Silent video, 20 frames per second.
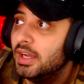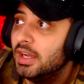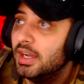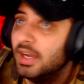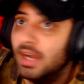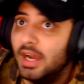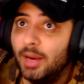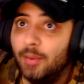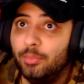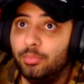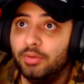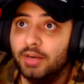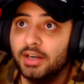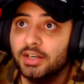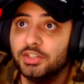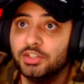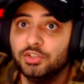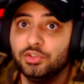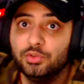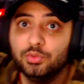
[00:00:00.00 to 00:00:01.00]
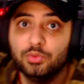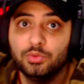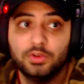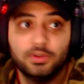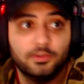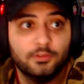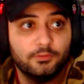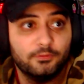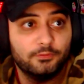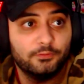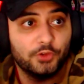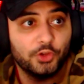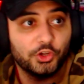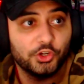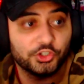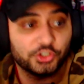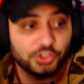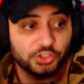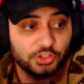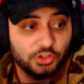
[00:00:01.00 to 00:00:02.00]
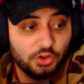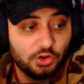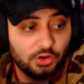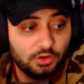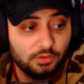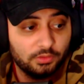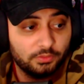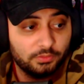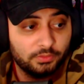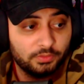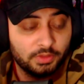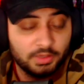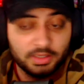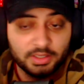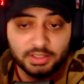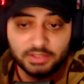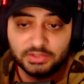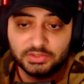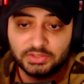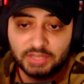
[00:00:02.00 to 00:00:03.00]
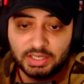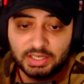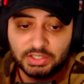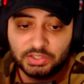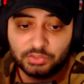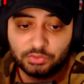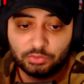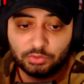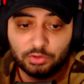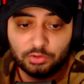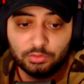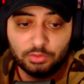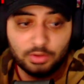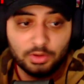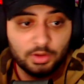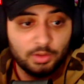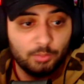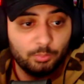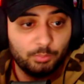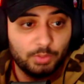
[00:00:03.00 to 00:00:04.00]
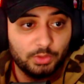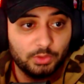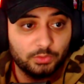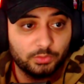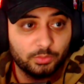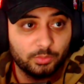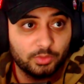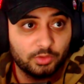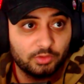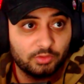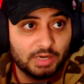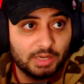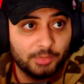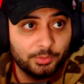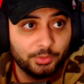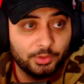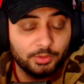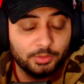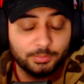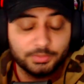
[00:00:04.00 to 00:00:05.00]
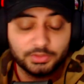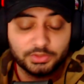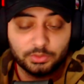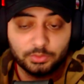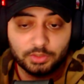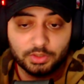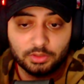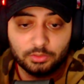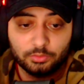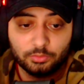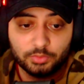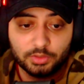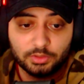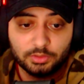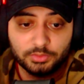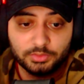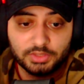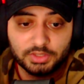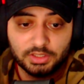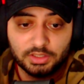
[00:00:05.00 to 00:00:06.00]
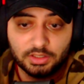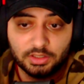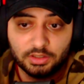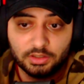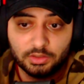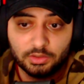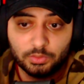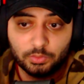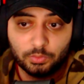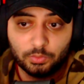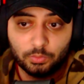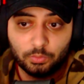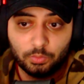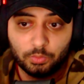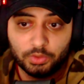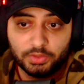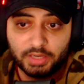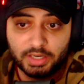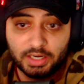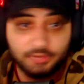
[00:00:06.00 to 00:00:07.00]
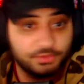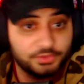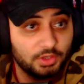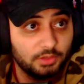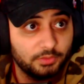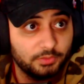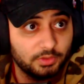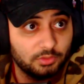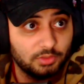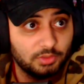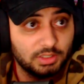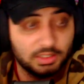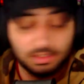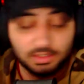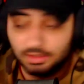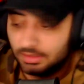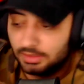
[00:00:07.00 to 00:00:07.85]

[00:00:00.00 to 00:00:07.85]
a brand new version of Saints Row built from the ground up. So we're going to see what they have to offer, really. Let's